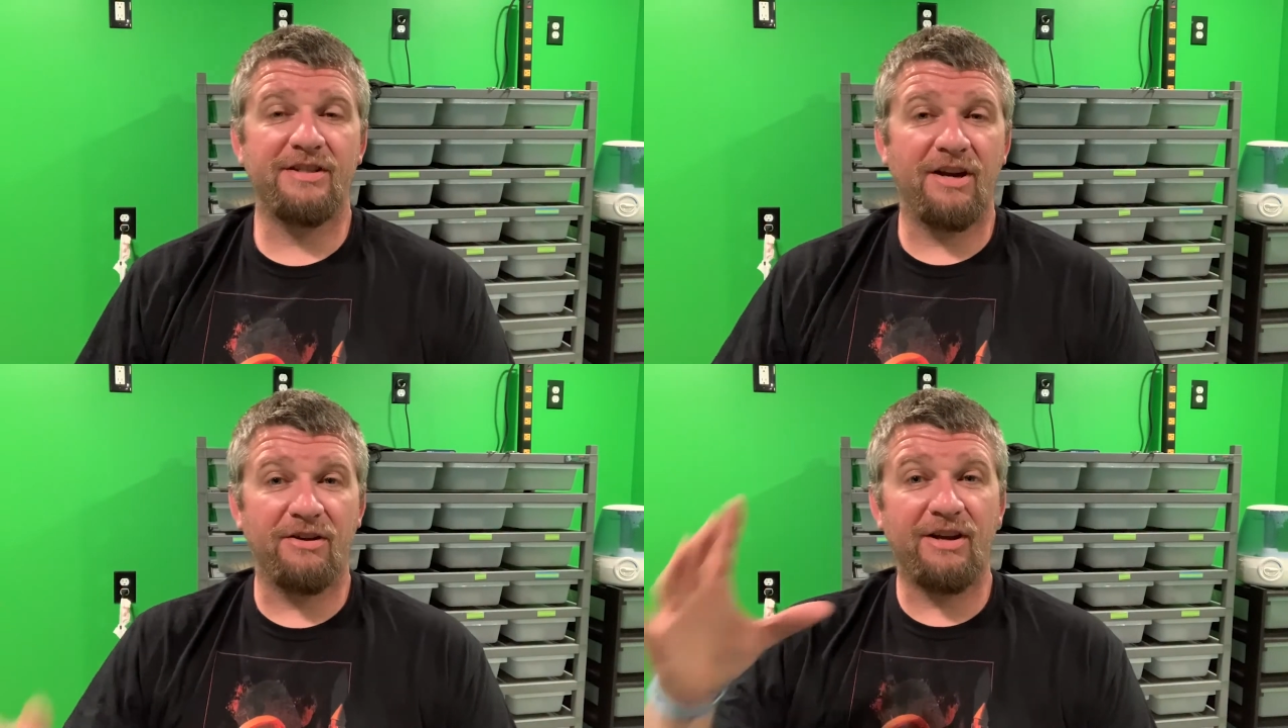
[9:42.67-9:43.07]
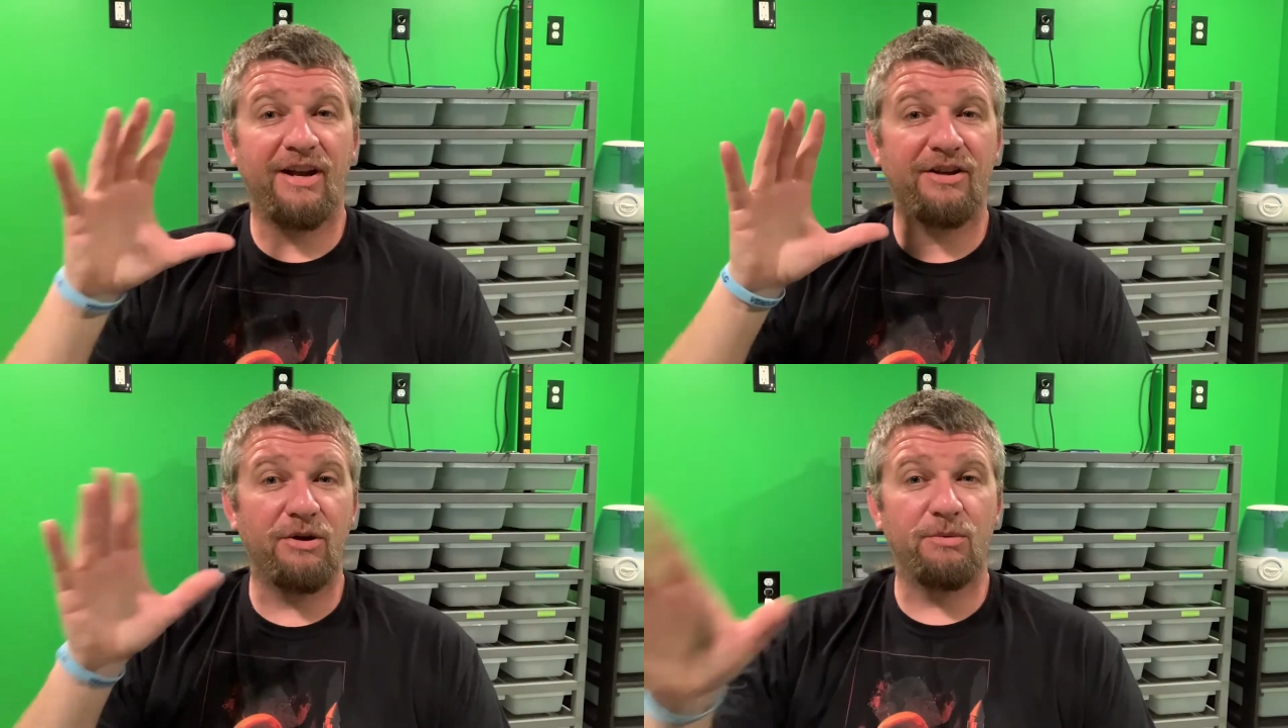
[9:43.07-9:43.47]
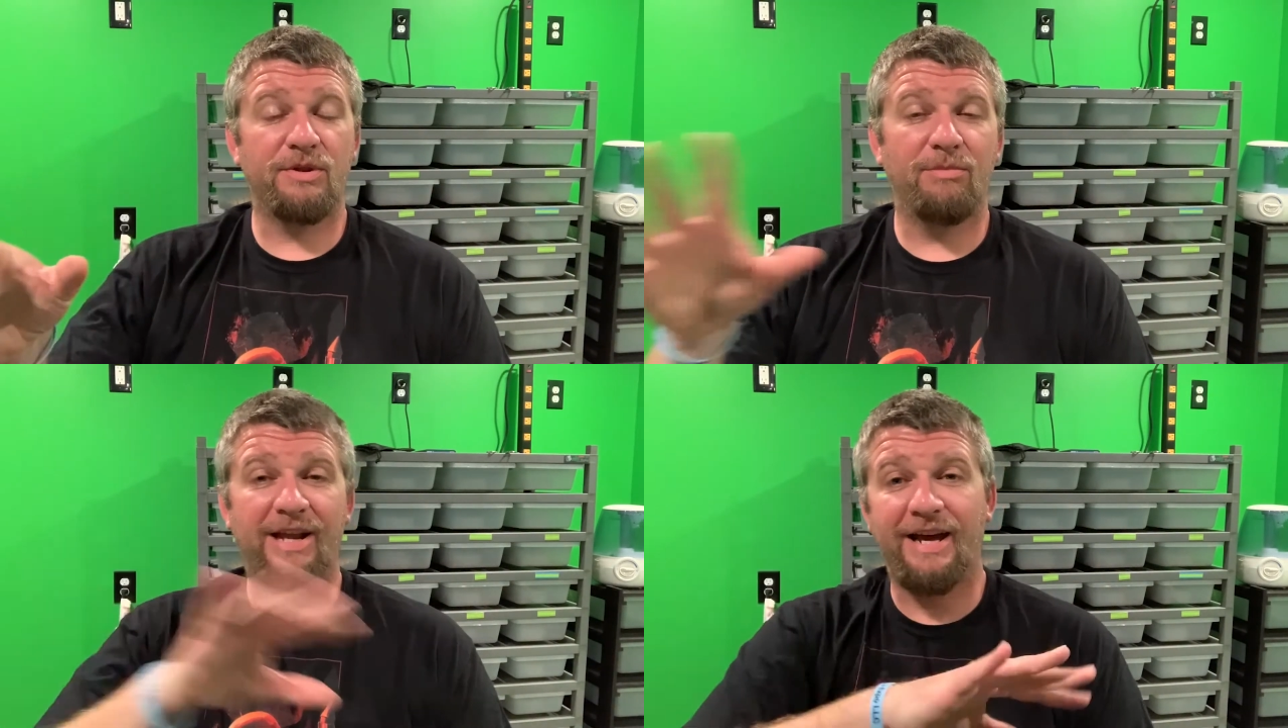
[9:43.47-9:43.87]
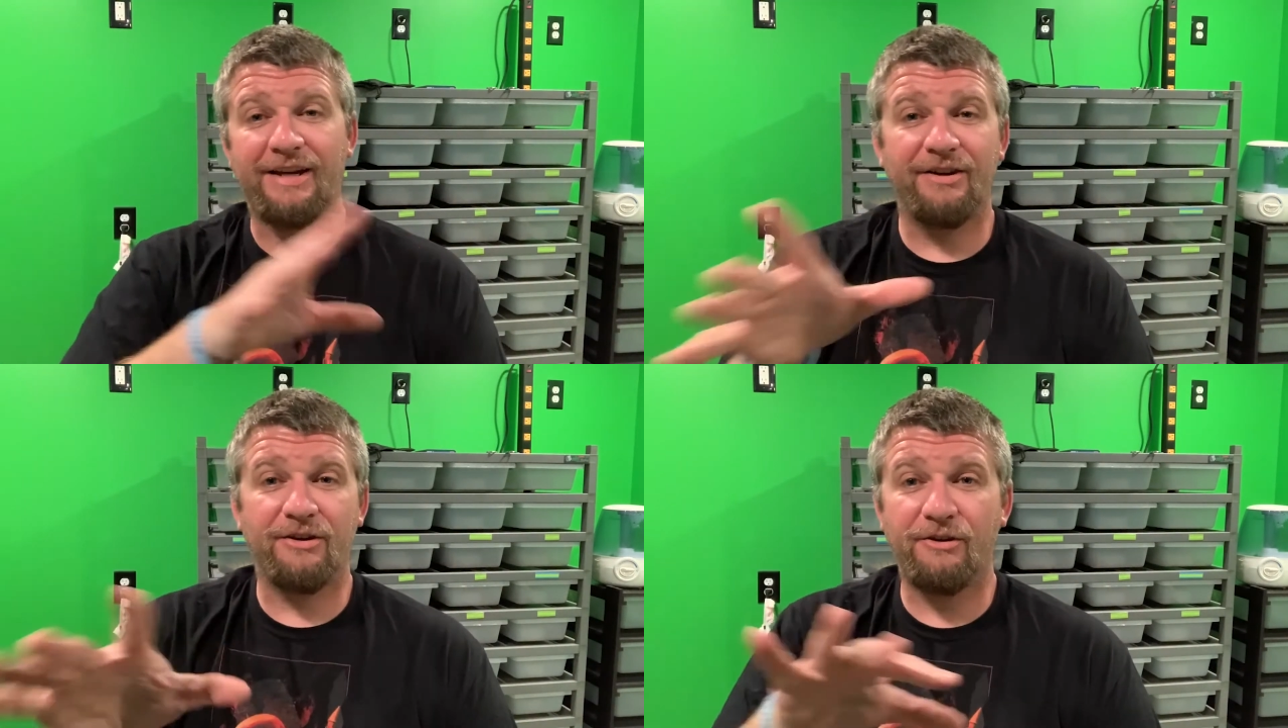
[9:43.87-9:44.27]
you know, I got to go with the black
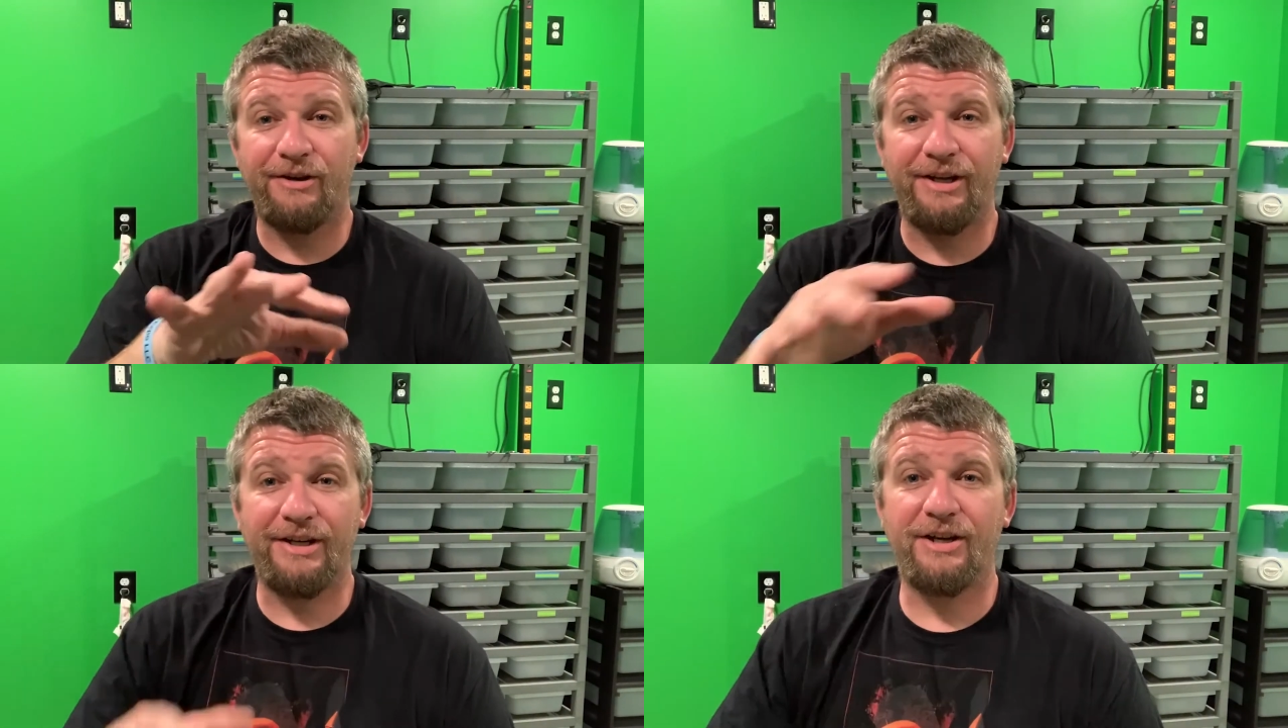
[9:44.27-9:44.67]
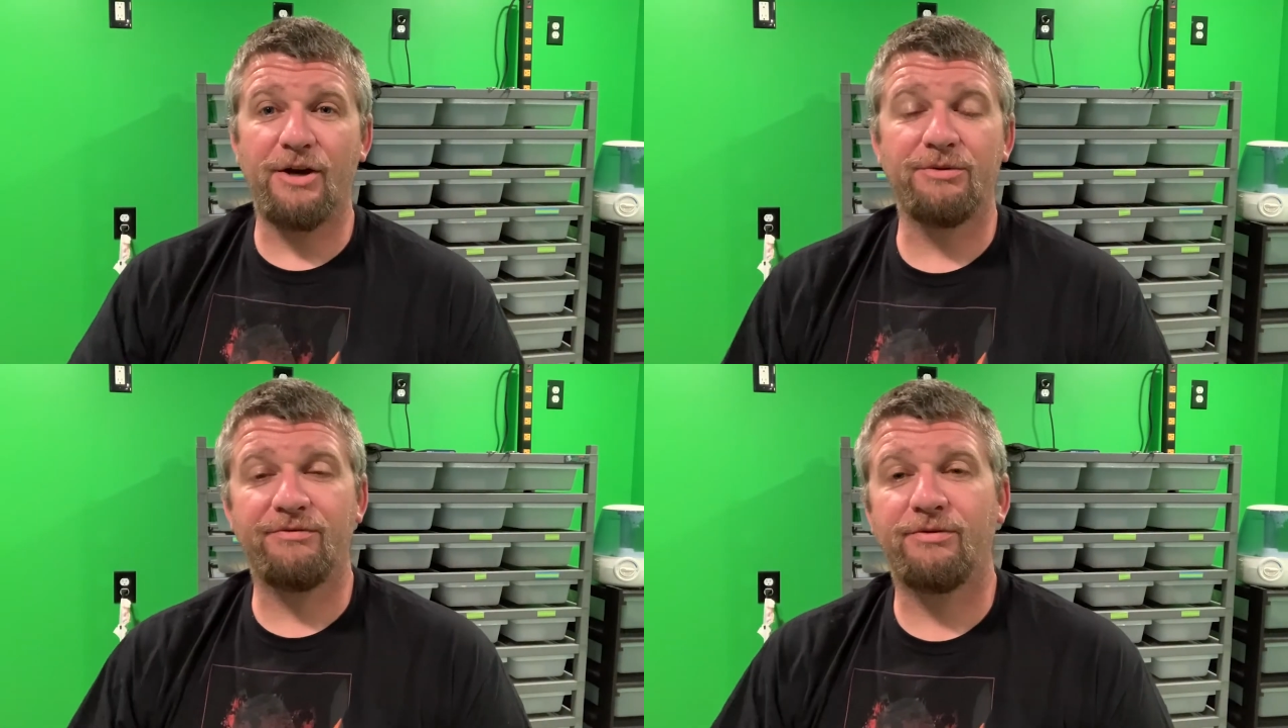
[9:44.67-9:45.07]
and the green, you know,